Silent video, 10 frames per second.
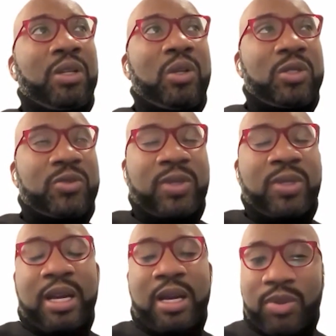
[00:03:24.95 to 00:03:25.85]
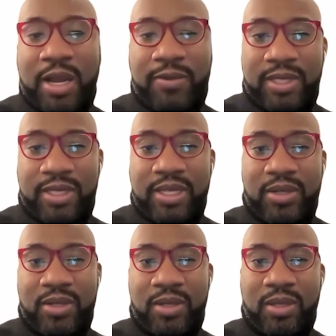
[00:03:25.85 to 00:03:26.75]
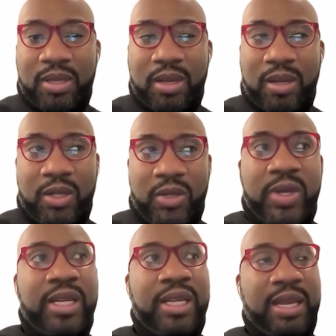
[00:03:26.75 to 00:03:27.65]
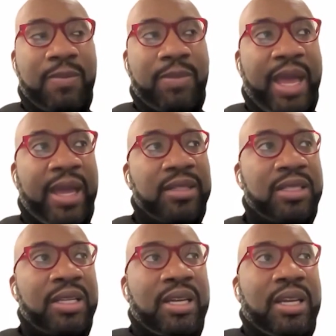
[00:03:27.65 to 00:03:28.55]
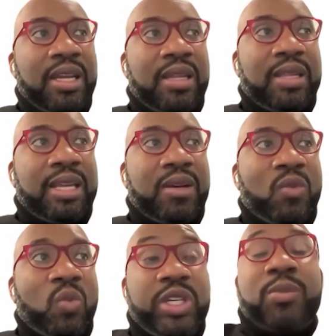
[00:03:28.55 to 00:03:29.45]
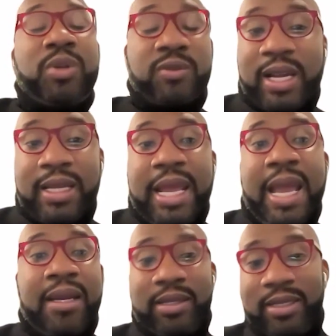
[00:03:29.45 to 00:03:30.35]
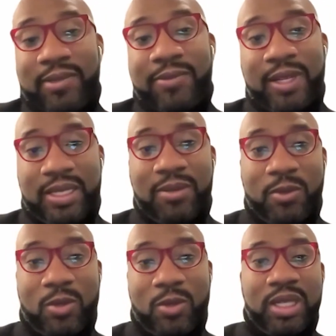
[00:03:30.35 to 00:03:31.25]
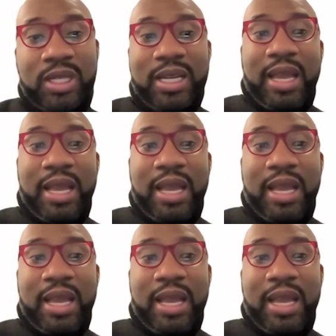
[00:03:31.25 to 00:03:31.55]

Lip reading: looks for nonprofits that are creating impact and that we could provide catalytic funding for.